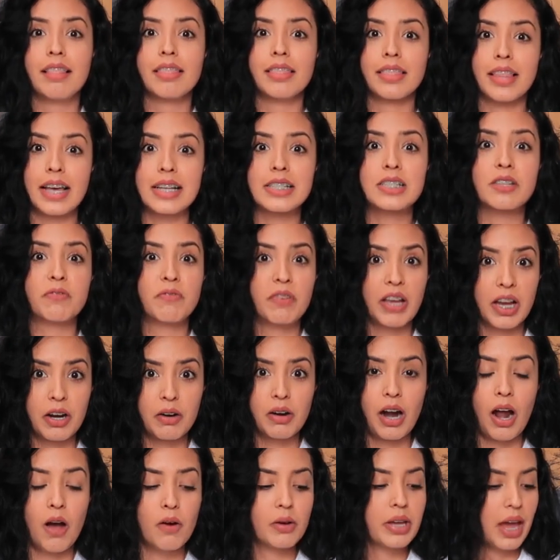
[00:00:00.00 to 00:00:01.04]
Let's
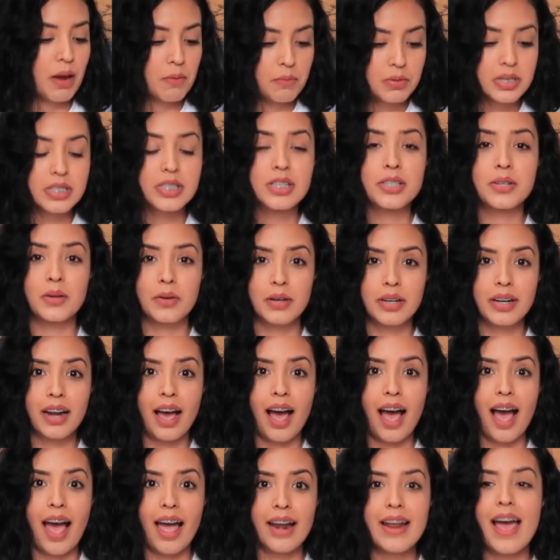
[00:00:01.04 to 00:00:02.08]
figure out, okay, what's going
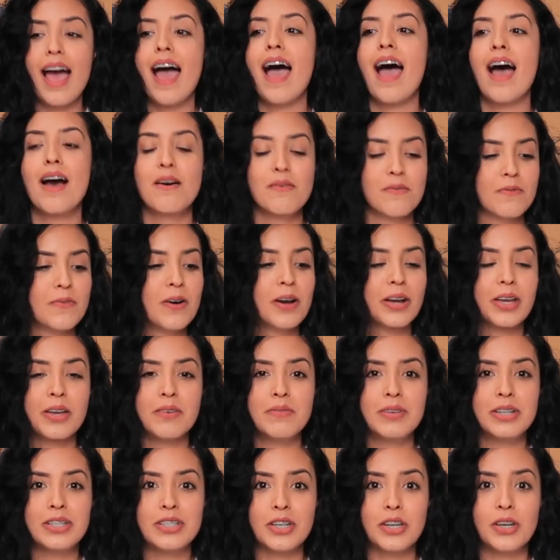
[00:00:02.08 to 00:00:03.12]
on? what can
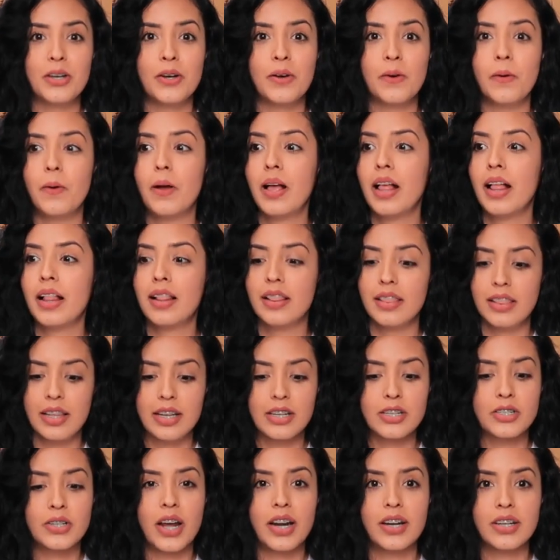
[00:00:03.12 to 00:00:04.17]
we do?
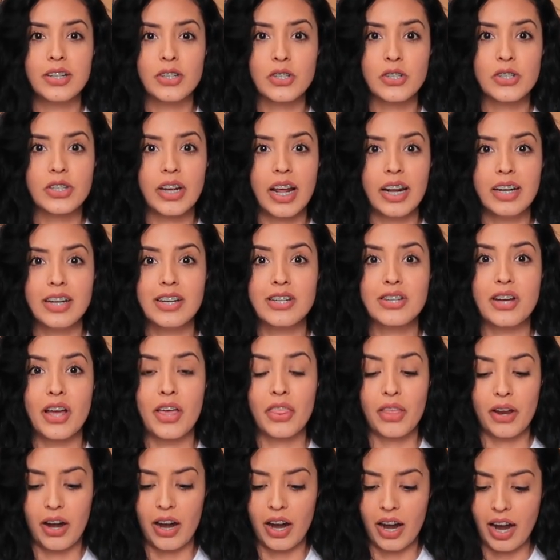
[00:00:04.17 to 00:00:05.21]
Let's try to understand each
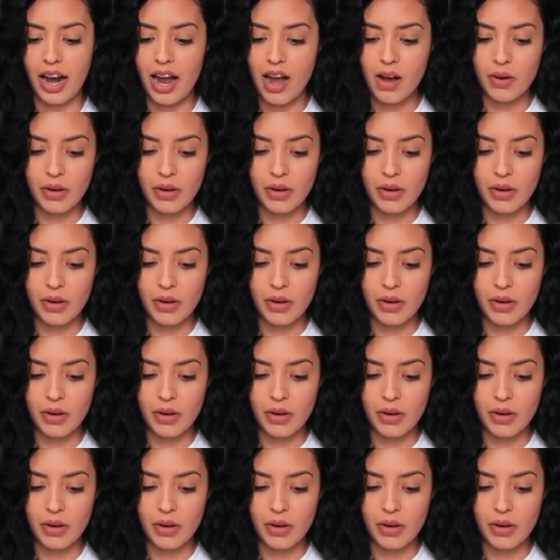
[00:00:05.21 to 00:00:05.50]
other.